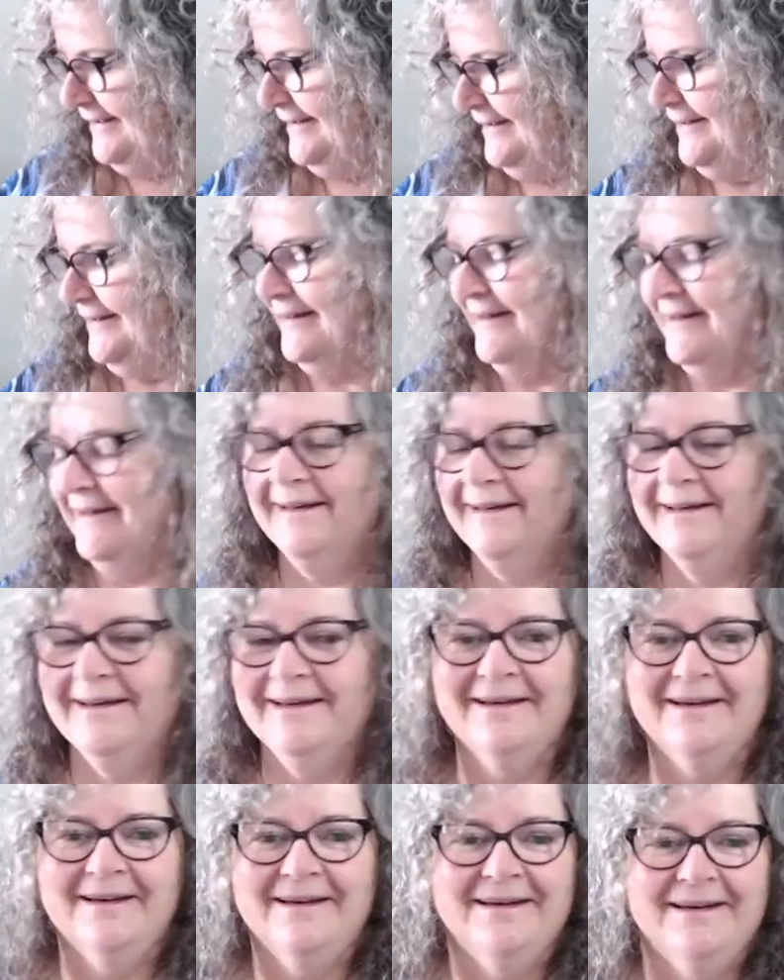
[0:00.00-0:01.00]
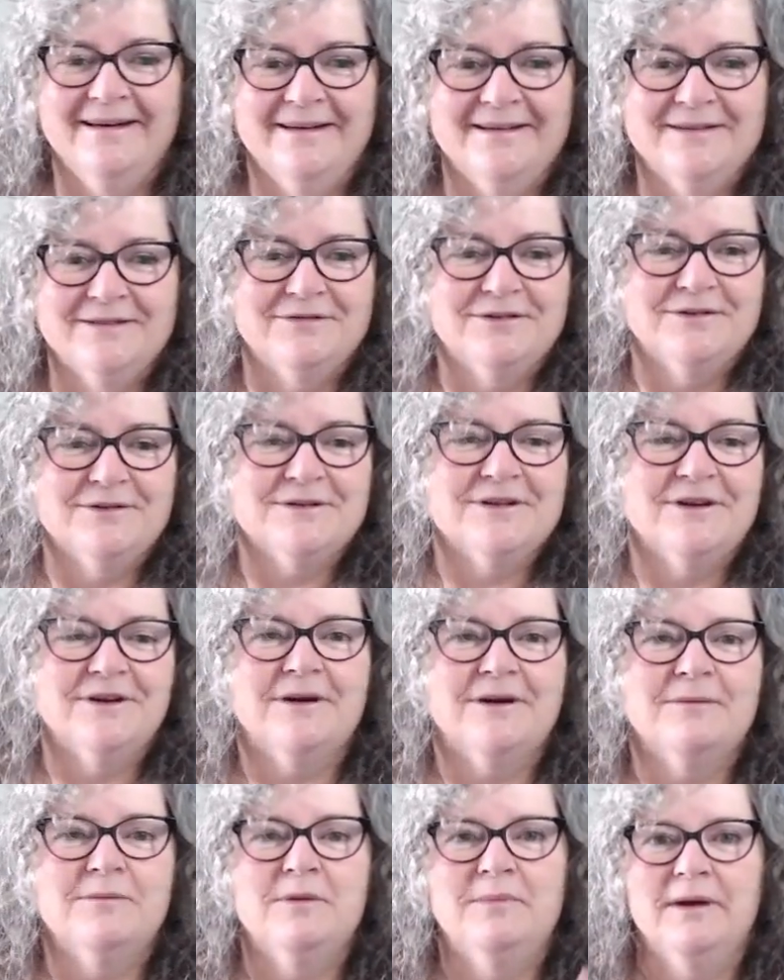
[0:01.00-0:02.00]
It feels like
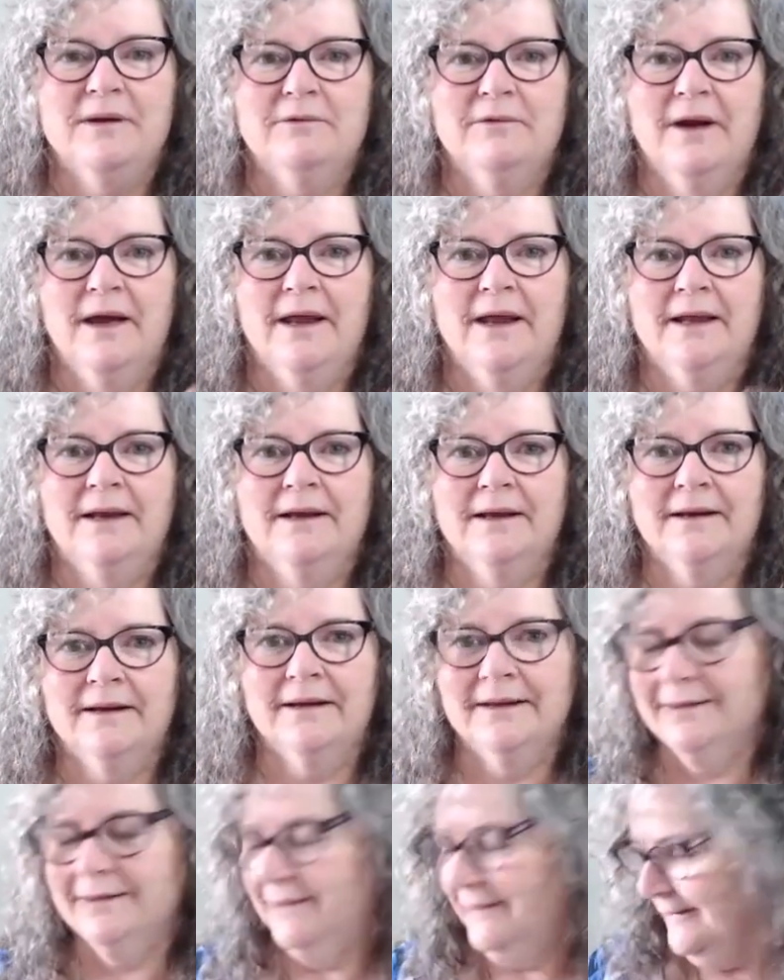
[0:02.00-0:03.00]
I'm a bit ratty, doesn't it?